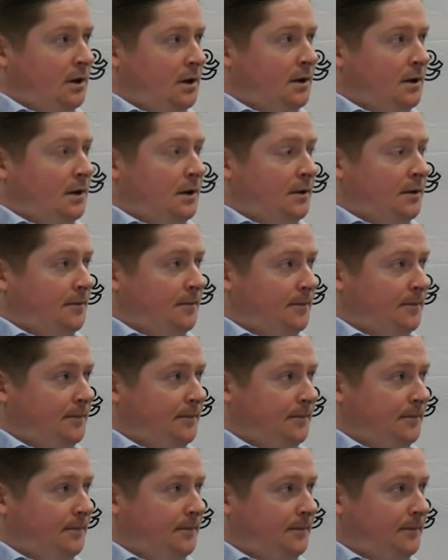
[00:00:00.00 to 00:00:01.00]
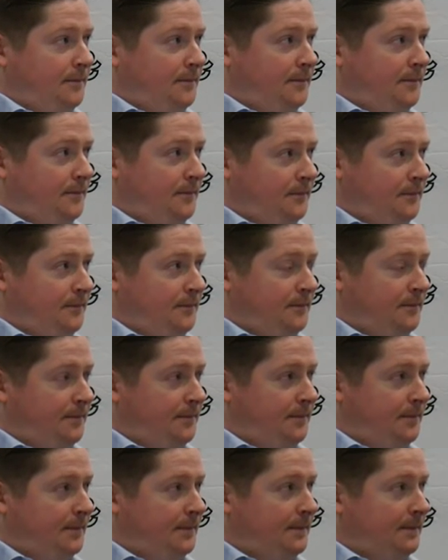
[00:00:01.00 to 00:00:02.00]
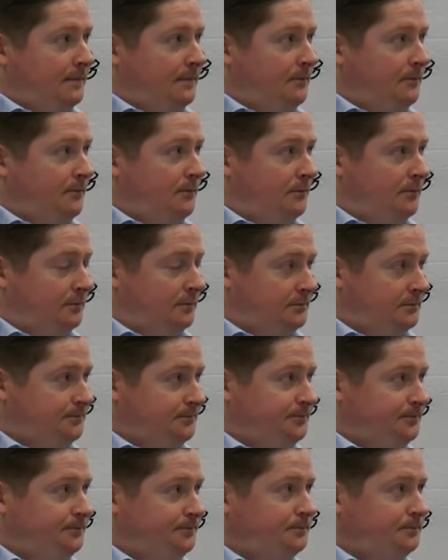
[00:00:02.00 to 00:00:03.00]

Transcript: This person isn't speaking.